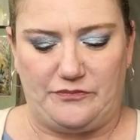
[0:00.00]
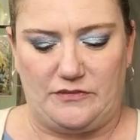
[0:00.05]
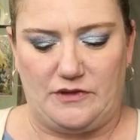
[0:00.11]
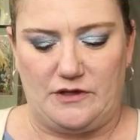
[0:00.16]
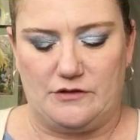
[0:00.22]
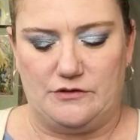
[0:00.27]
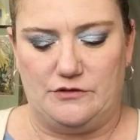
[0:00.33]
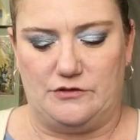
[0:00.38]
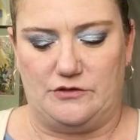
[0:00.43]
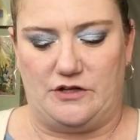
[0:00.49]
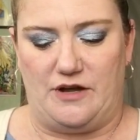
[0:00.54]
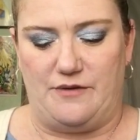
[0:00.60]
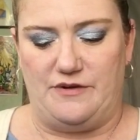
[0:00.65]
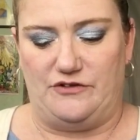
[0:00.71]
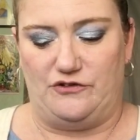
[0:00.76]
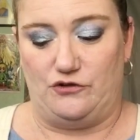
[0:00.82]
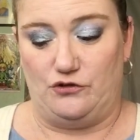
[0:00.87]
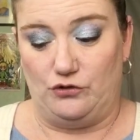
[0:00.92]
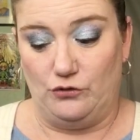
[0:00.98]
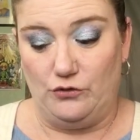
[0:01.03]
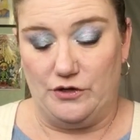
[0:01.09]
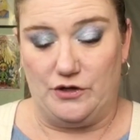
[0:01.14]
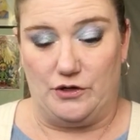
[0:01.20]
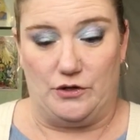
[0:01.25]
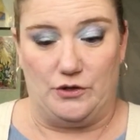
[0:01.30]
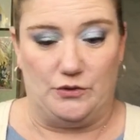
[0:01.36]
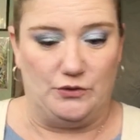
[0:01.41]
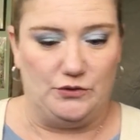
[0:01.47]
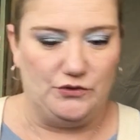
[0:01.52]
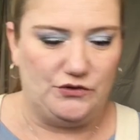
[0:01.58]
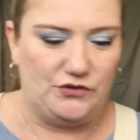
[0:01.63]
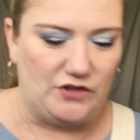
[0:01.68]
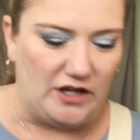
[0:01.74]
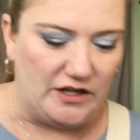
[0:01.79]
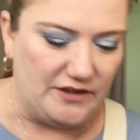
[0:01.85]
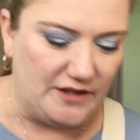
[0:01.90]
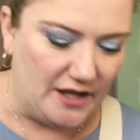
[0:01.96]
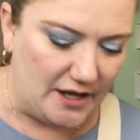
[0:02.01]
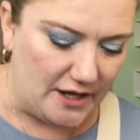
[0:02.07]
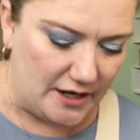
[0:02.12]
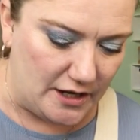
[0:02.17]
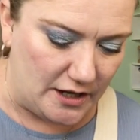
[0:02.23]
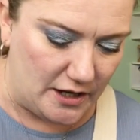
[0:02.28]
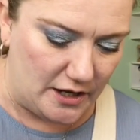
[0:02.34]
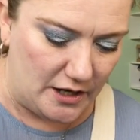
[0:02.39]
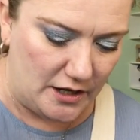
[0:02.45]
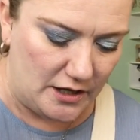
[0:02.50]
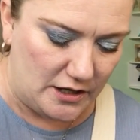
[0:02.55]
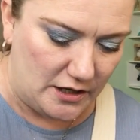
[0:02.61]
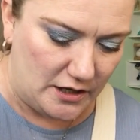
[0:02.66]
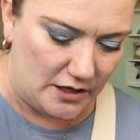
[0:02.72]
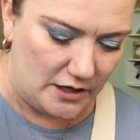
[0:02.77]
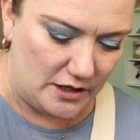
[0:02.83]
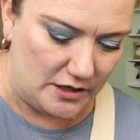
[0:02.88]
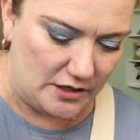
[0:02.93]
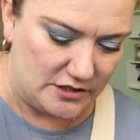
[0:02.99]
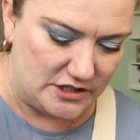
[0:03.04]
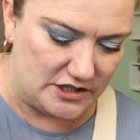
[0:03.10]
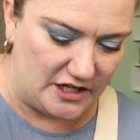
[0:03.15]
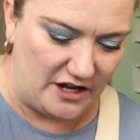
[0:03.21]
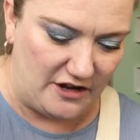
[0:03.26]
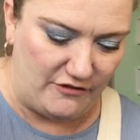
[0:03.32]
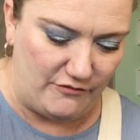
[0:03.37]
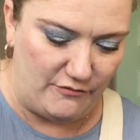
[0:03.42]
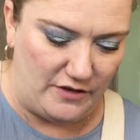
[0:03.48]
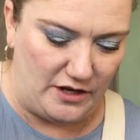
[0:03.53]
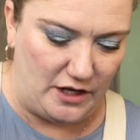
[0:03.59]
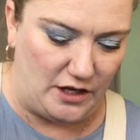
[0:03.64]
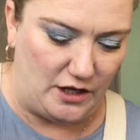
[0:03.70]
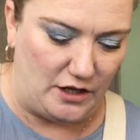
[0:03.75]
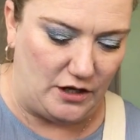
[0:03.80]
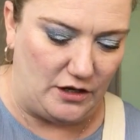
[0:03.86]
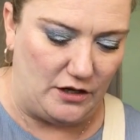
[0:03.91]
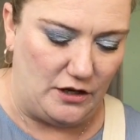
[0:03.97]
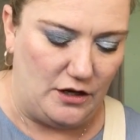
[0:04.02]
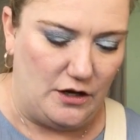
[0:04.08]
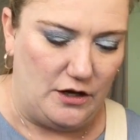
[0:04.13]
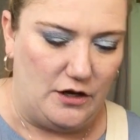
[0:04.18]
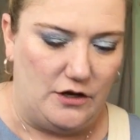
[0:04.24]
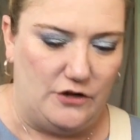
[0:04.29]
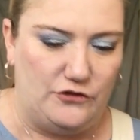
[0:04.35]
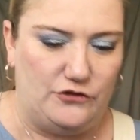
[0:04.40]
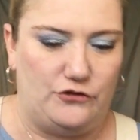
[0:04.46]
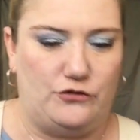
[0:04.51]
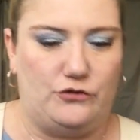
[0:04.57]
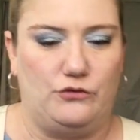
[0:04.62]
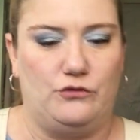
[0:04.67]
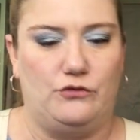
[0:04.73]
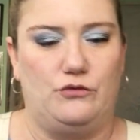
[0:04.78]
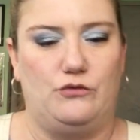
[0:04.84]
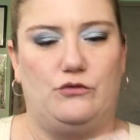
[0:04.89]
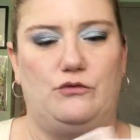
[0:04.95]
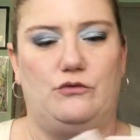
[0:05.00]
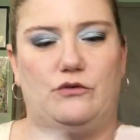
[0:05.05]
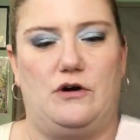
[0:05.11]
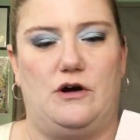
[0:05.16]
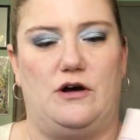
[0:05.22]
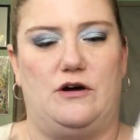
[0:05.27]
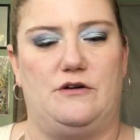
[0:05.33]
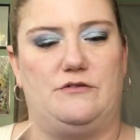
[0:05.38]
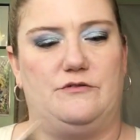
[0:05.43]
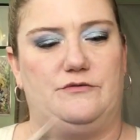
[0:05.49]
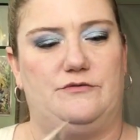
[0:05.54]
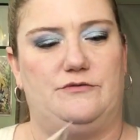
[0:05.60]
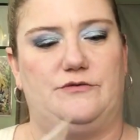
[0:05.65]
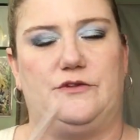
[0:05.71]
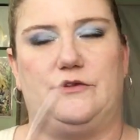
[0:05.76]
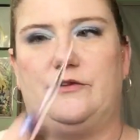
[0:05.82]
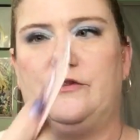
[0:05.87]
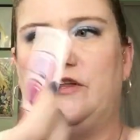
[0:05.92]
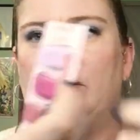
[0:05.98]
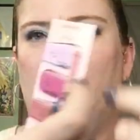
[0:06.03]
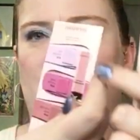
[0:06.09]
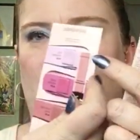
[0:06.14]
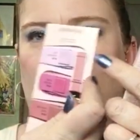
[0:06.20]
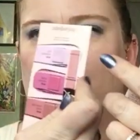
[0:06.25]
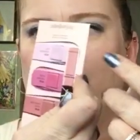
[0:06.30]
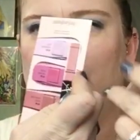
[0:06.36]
So she gave me 2 of those, and then she gave me 2 of the things of